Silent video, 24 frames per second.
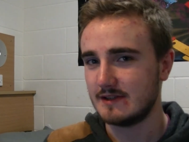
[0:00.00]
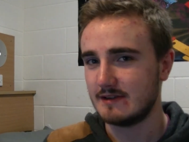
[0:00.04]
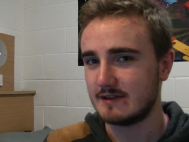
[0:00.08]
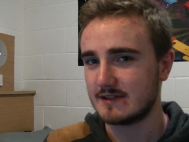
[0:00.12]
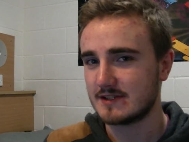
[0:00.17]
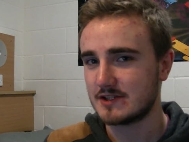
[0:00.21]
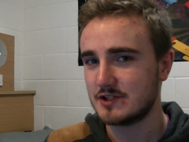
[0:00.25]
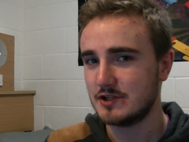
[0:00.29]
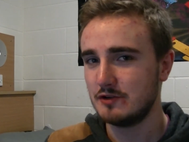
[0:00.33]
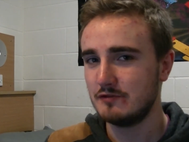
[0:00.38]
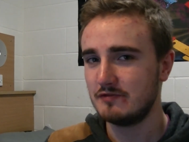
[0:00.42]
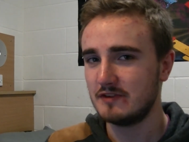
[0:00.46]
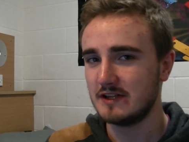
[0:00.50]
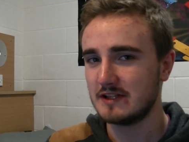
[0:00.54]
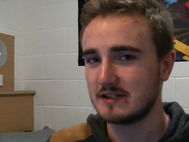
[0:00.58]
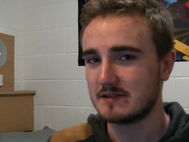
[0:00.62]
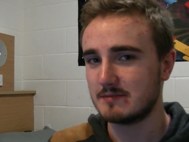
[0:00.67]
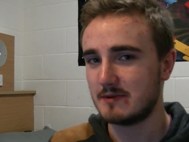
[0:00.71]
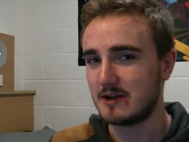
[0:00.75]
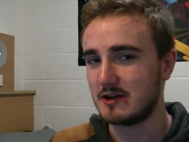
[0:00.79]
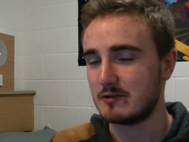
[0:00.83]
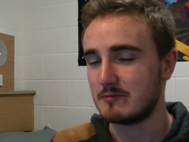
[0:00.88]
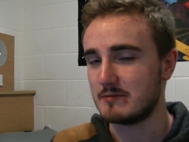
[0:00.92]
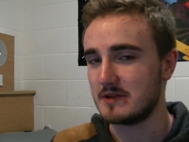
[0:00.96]
there's two things
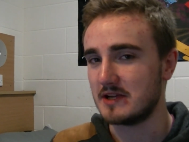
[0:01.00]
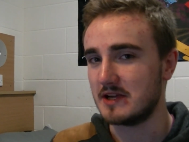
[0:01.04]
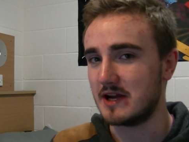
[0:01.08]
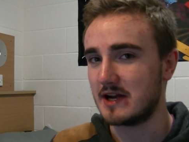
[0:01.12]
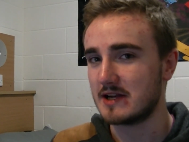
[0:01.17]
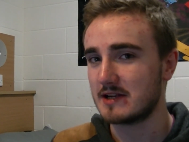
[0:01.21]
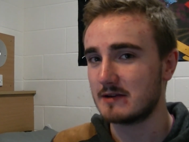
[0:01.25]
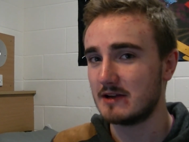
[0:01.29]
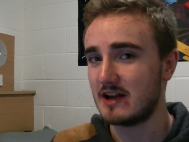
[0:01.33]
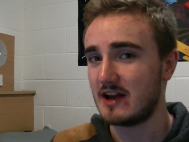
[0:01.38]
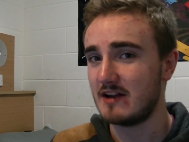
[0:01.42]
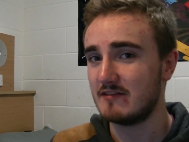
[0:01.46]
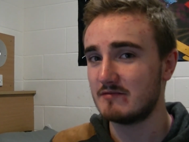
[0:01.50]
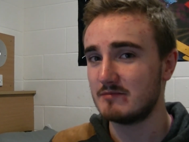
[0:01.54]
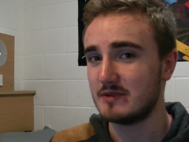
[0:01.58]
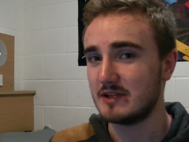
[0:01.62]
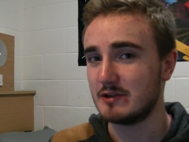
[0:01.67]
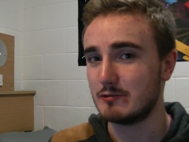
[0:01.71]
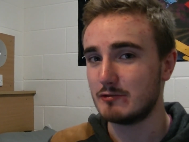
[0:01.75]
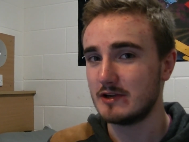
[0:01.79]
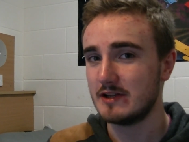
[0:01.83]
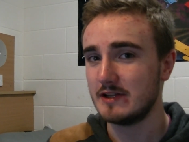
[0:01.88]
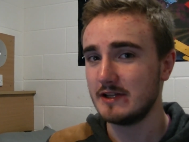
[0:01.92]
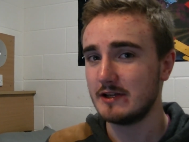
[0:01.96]
about me. I can either be
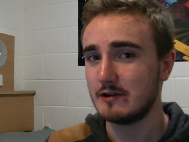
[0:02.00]
really